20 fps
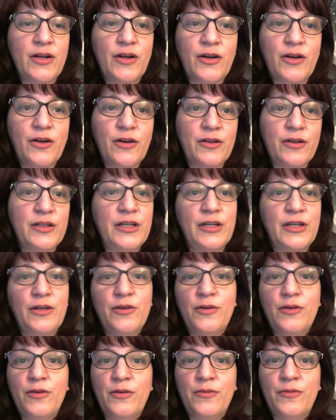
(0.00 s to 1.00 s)
hurt
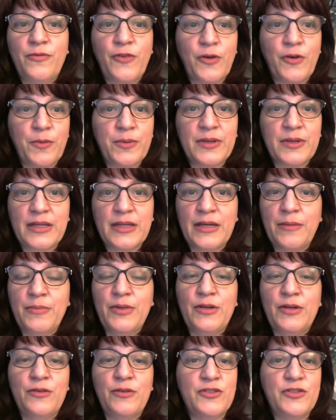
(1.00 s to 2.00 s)
you, verbally
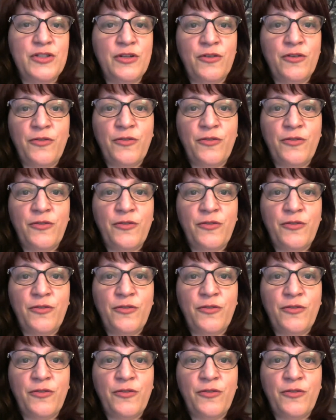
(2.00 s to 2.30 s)
abused you,